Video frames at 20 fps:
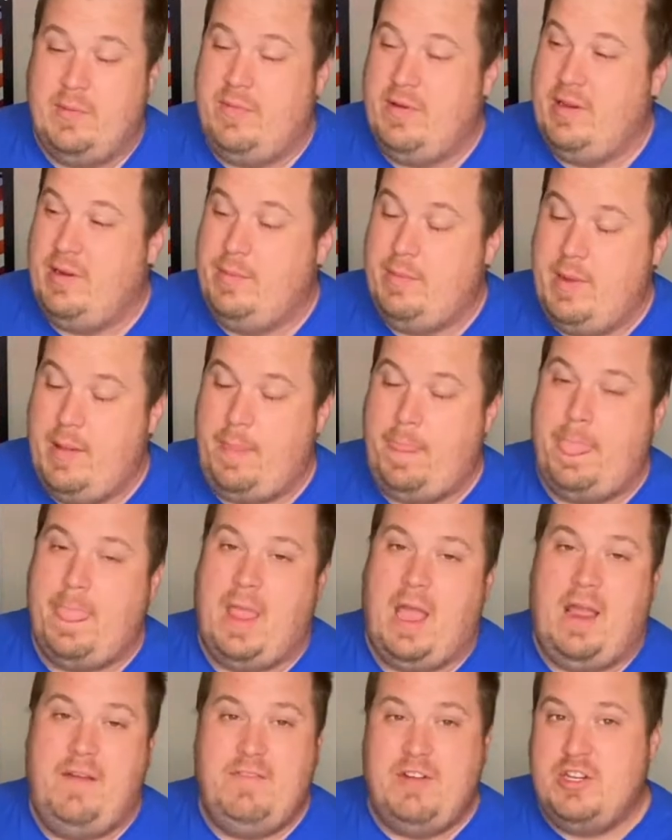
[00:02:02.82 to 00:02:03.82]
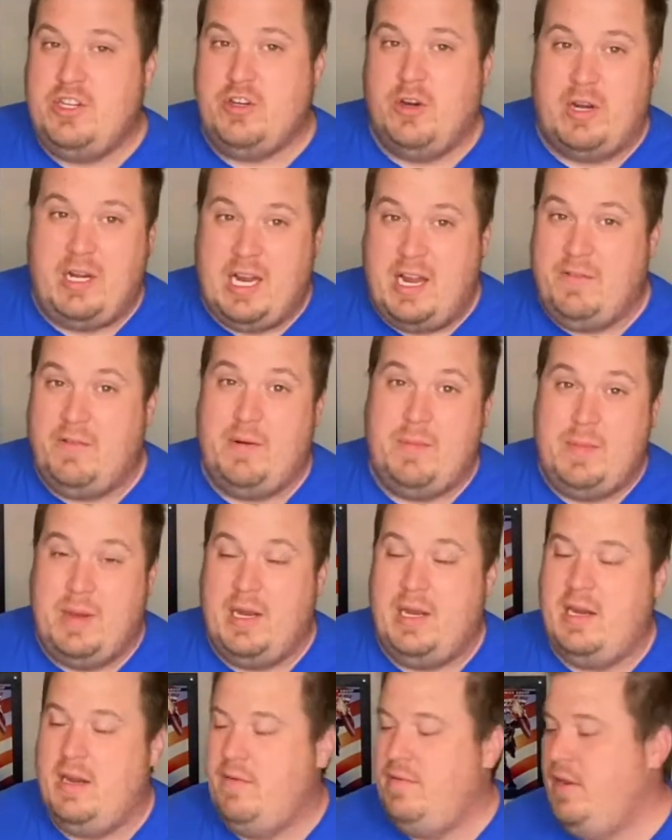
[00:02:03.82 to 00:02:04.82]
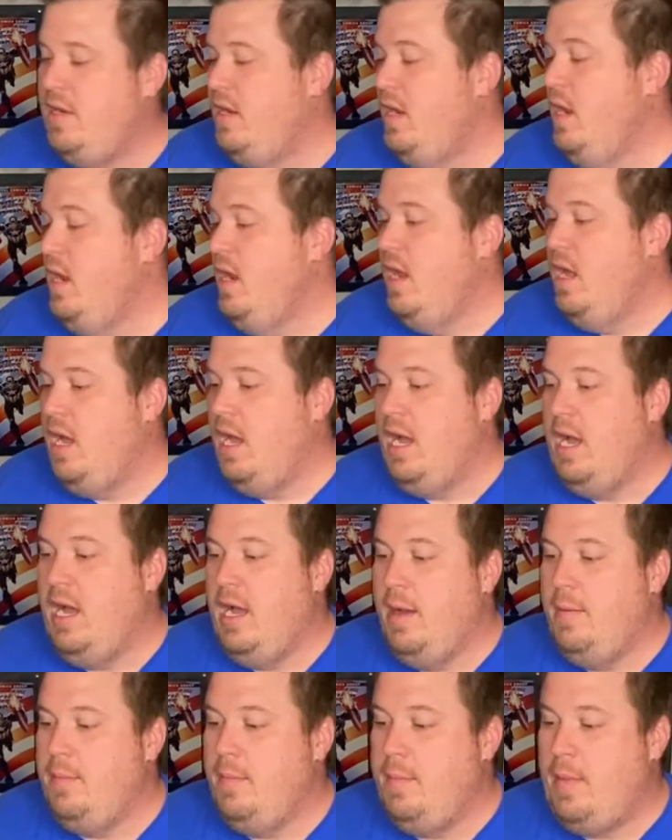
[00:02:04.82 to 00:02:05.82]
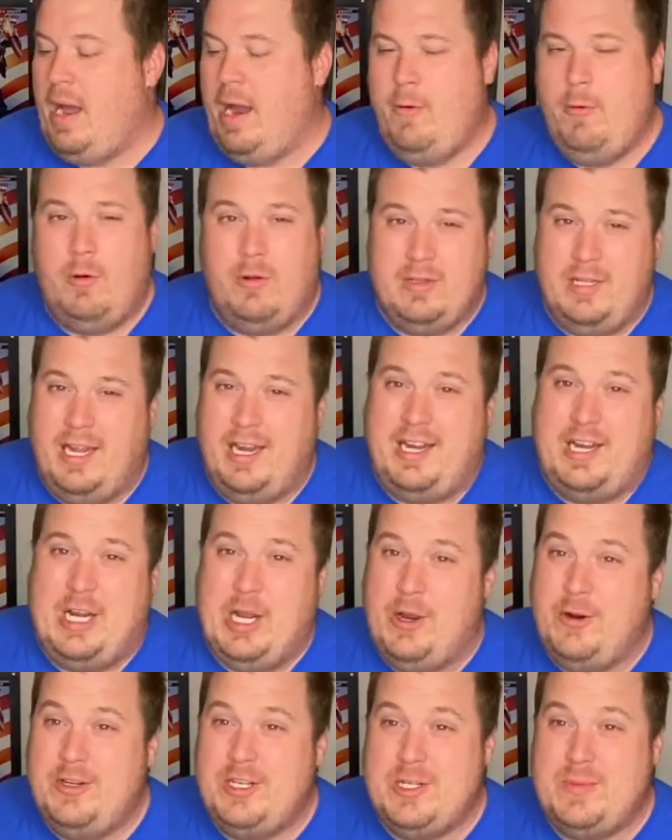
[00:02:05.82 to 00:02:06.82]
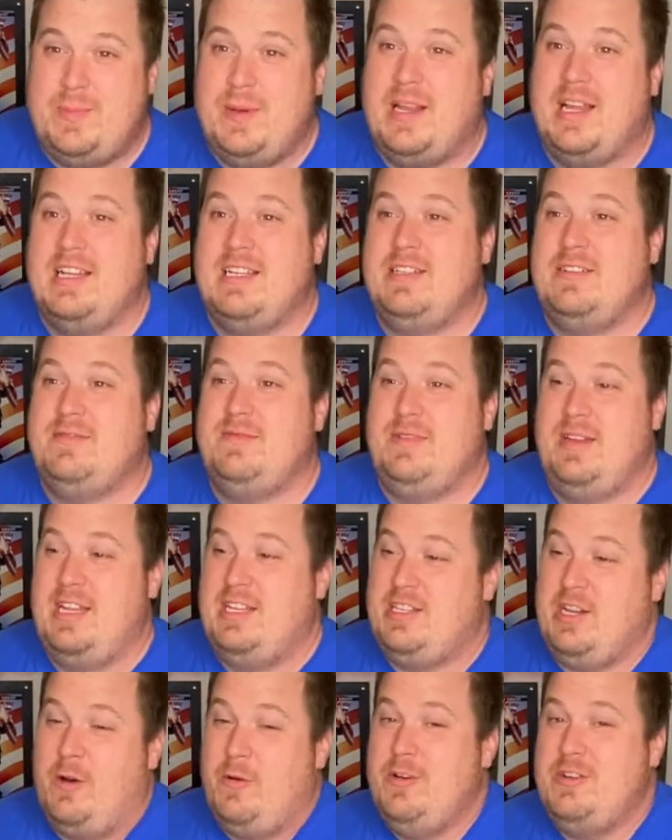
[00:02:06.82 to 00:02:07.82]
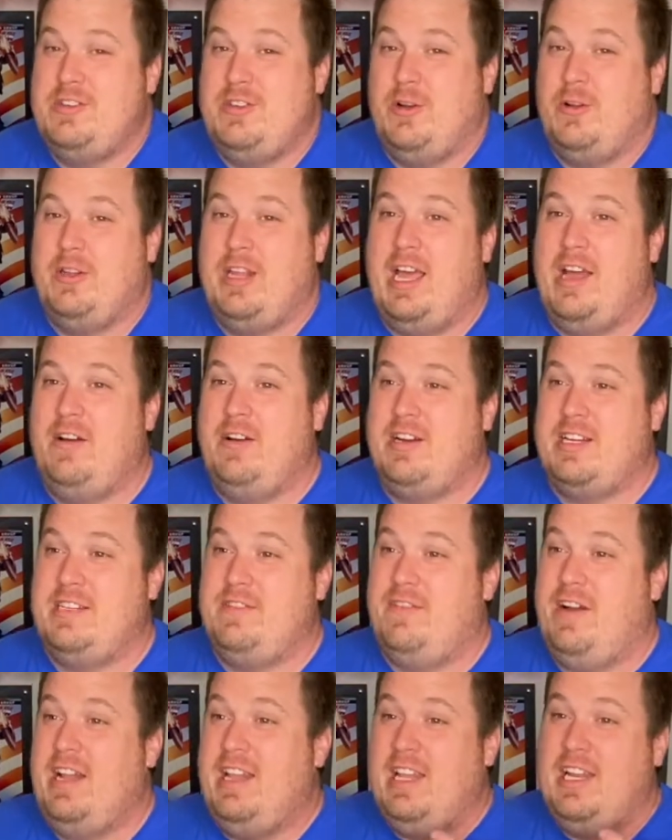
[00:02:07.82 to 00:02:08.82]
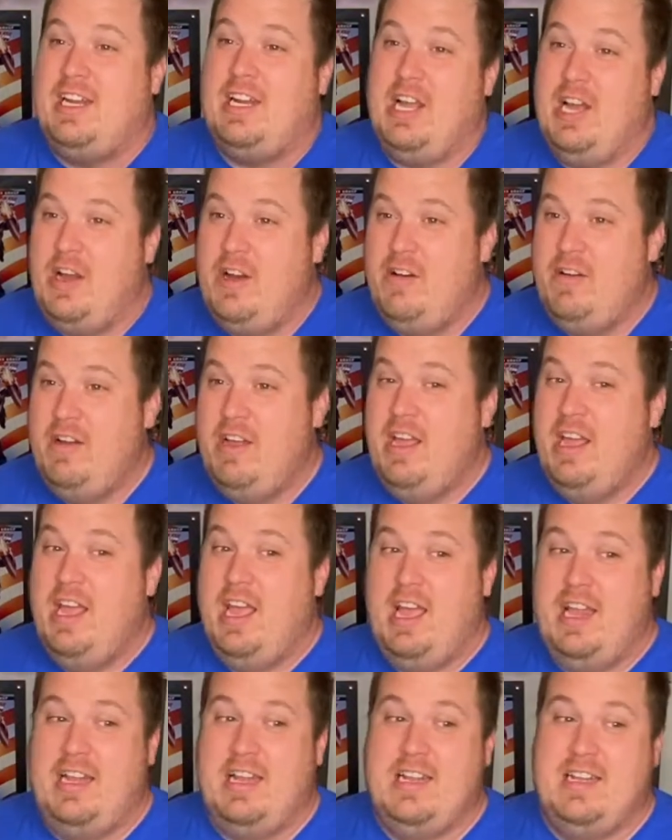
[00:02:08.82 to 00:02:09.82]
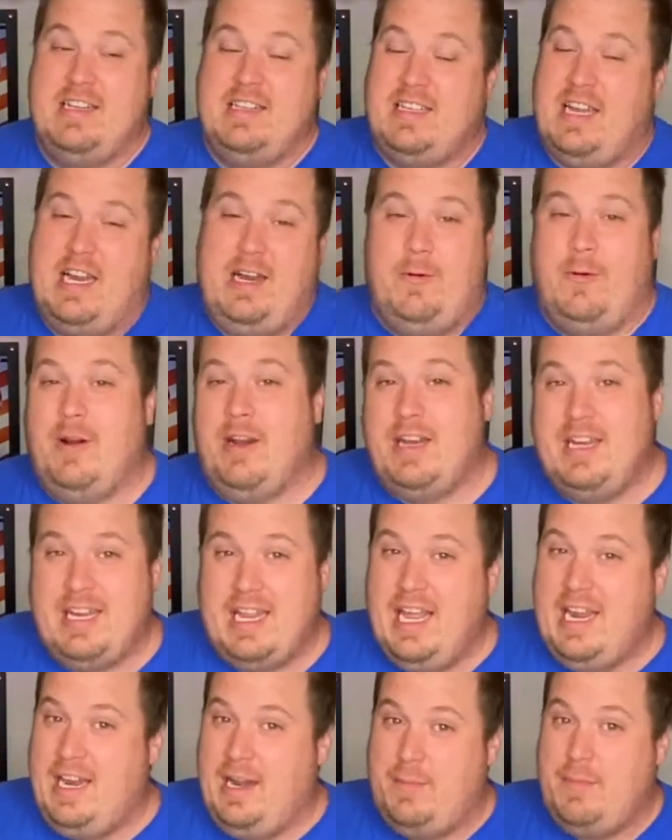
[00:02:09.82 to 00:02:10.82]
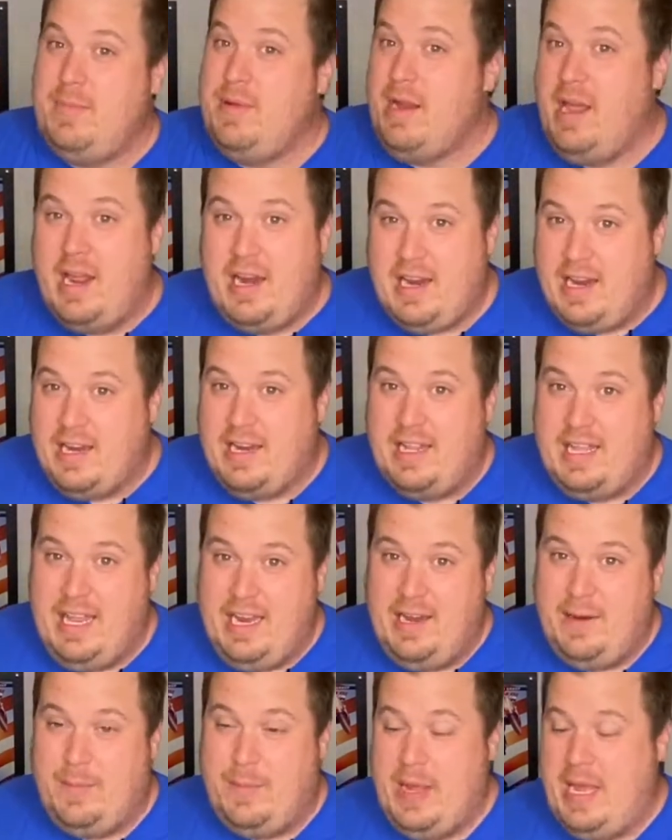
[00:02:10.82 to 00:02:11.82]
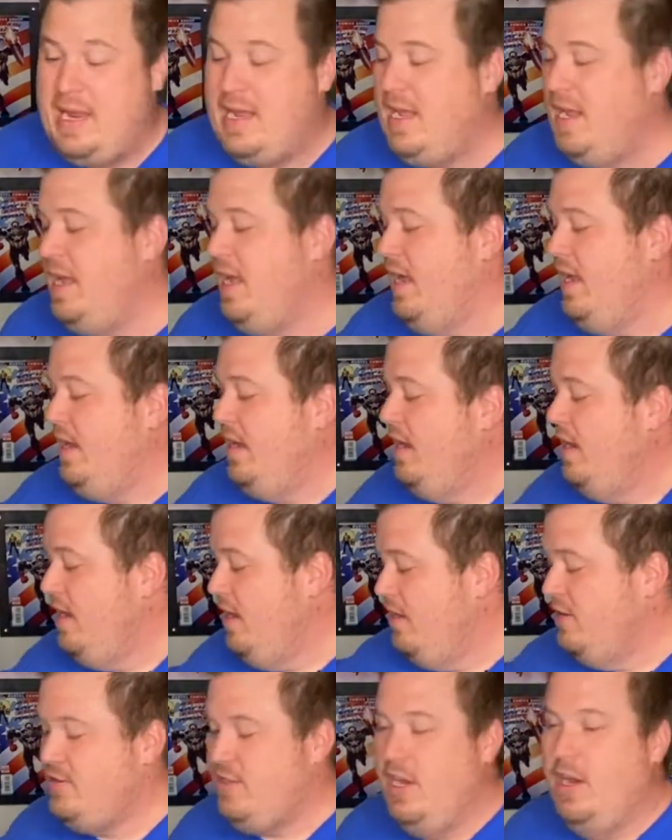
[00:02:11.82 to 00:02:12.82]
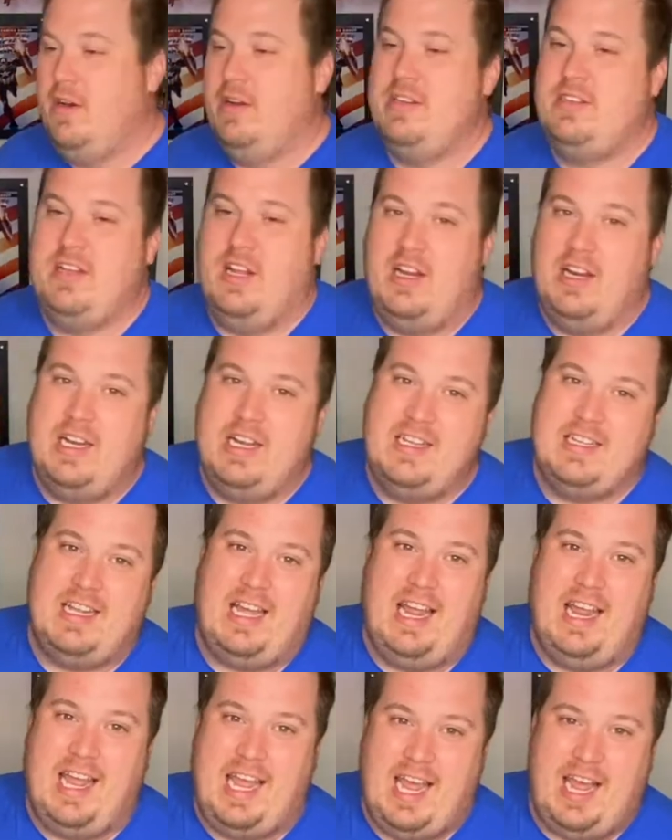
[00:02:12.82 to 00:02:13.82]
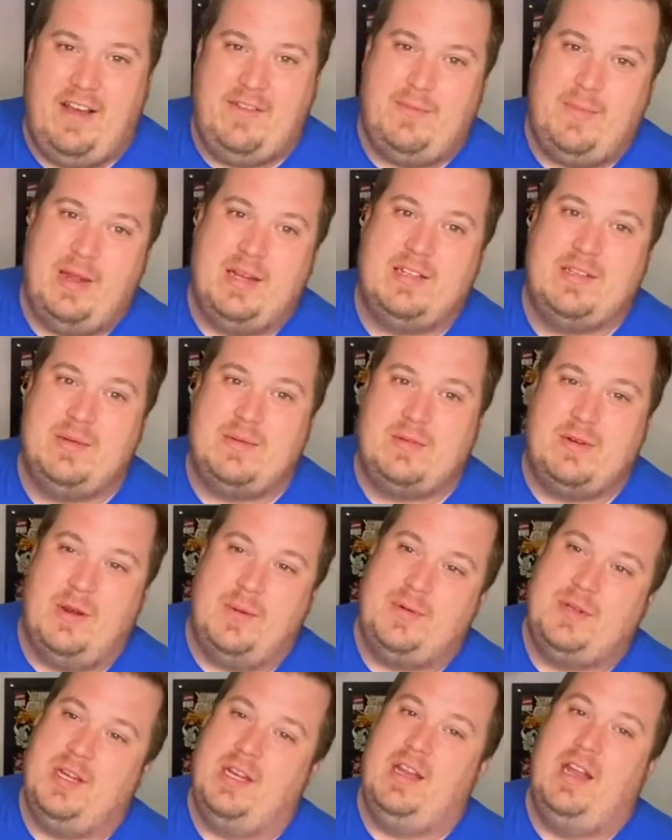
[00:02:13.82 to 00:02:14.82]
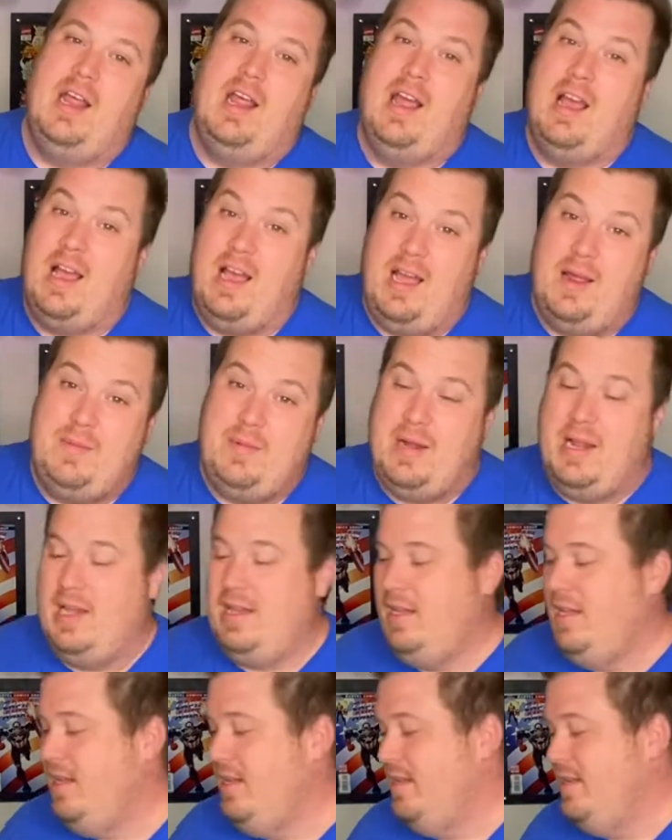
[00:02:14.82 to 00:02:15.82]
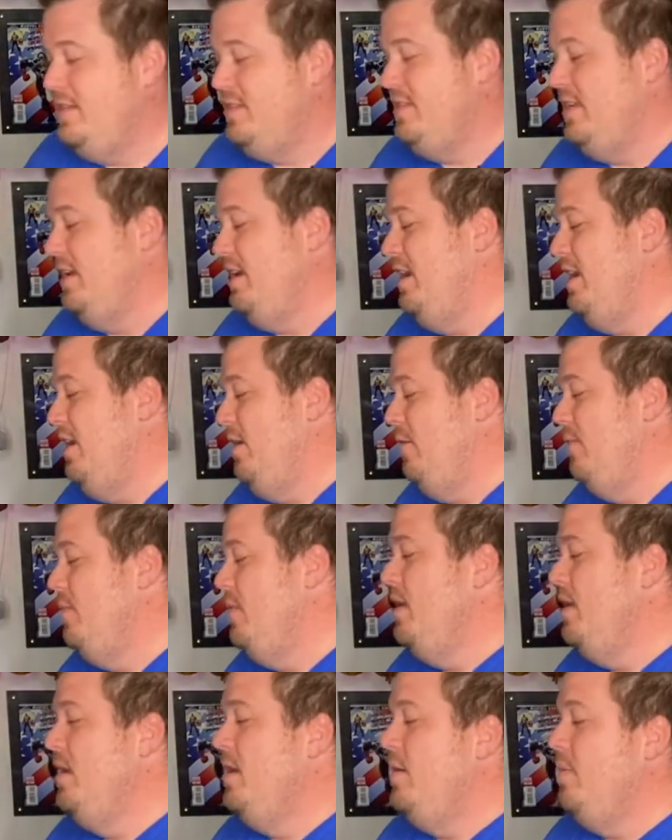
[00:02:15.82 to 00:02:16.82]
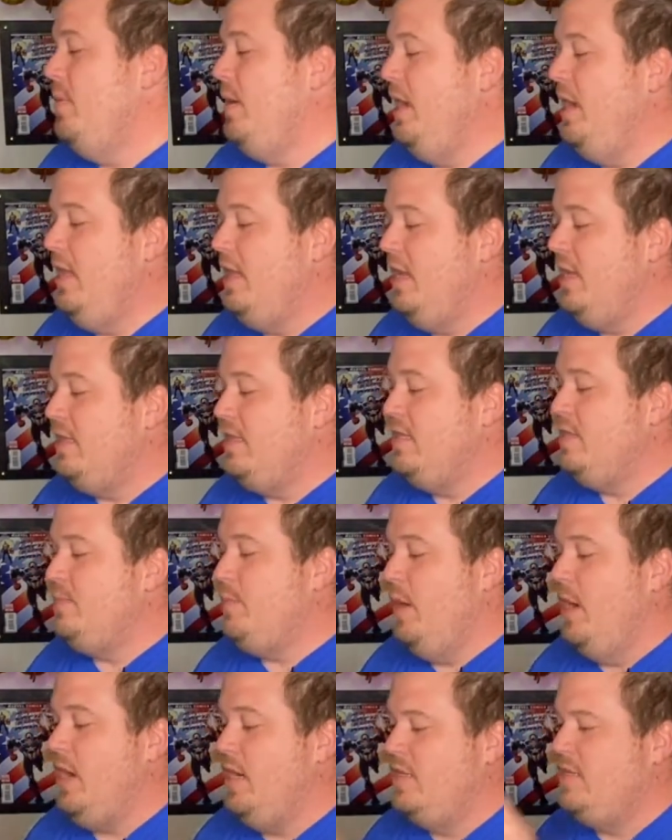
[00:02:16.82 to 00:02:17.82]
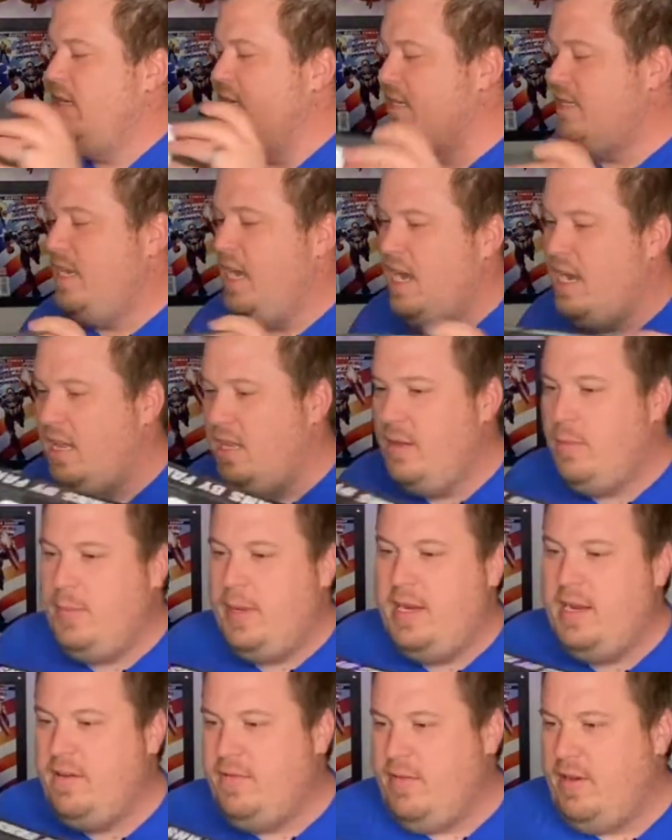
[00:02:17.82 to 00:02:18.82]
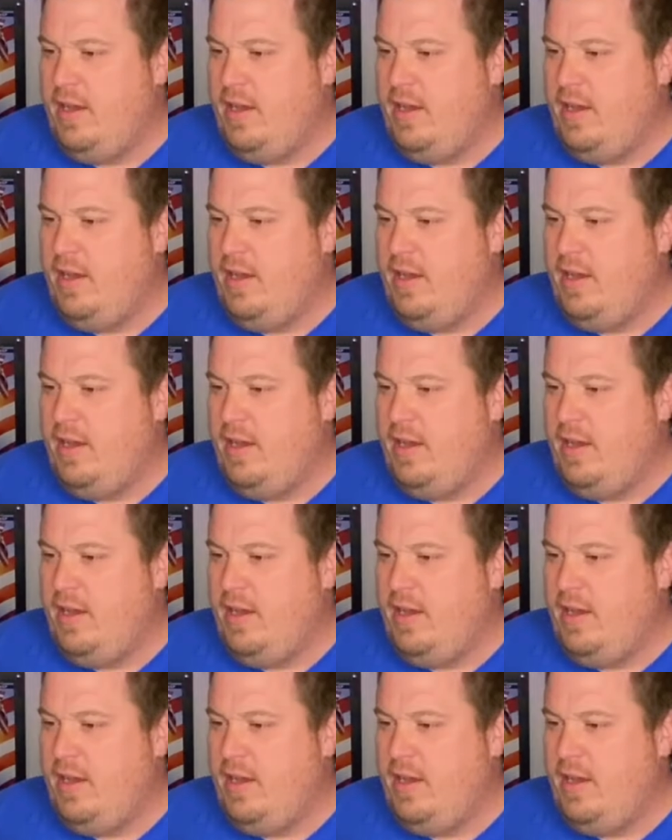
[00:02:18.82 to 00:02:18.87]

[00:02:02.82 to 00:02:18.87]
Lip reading: it. I've enjoyed every minute of it. I won't let it go just because of it's always sold out. Because if I let it go and then decide I want it again, I'm not gonna get it back again. So as long as I have my subscription, I'm not letting this thing go. But I like this box. It's got a little bit of